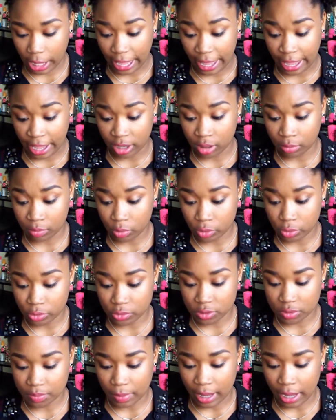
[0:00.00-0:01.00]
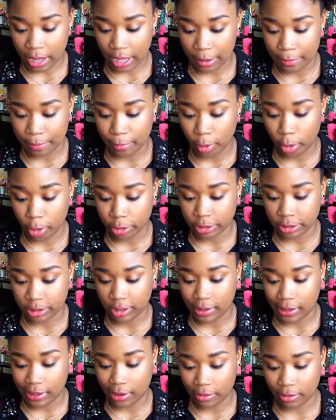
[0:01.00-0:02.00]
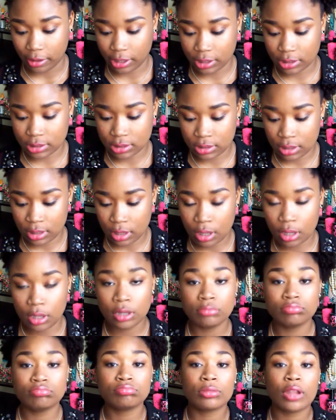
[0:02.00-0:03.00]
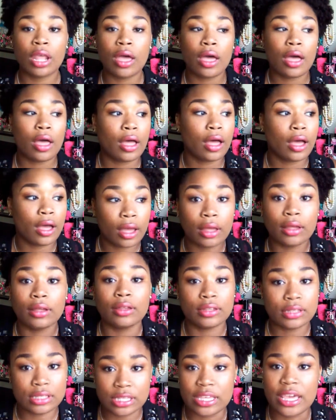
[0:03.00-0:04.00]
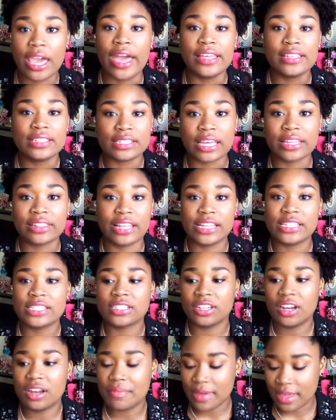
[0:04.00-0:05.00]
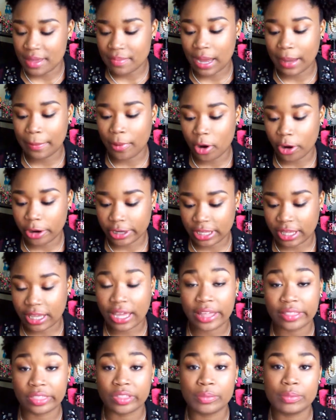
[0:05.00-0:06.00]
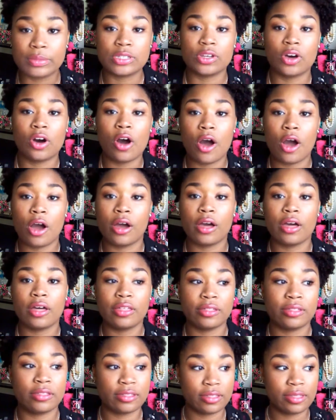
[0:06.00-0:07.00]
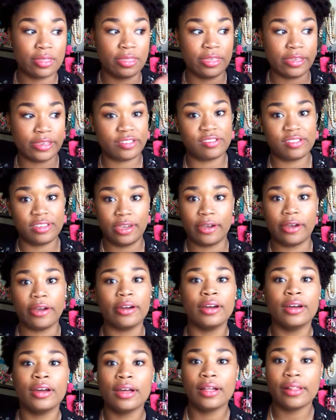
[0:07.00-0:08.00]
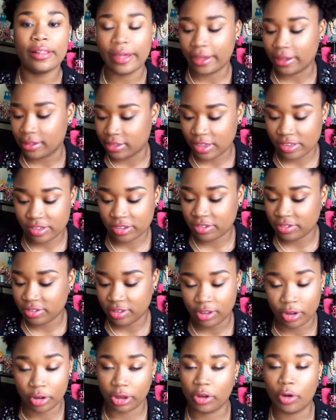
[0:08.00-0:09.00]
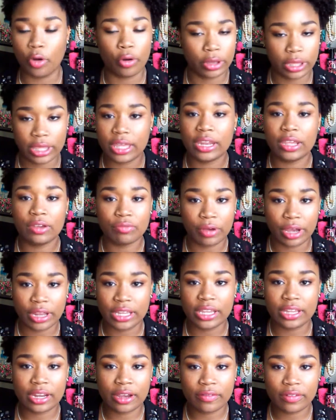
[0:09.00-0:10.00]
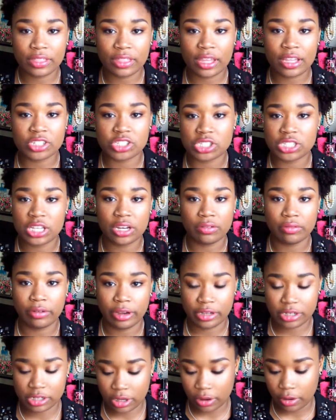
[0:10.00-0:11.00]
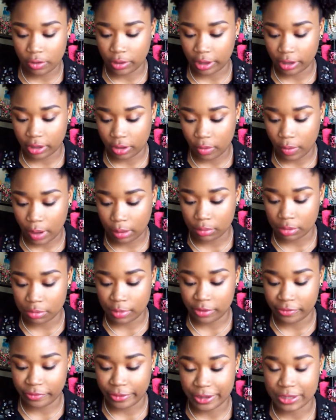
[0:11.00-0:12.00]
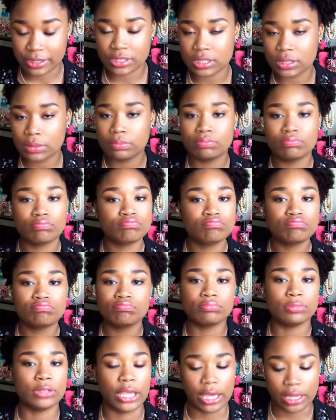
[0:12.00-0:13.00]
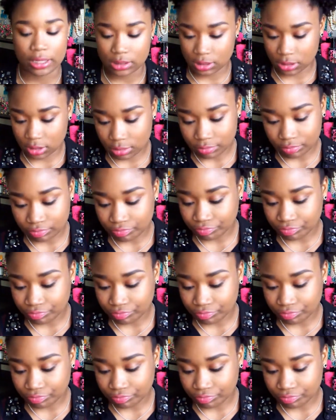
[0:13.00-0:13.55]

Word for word: Animals by Martin Garrix. Yes, like that's gonna be my party anthem song this year. Like, that's going, getting ready and everything, just getting ready to go, like, go out with my friends. Yes.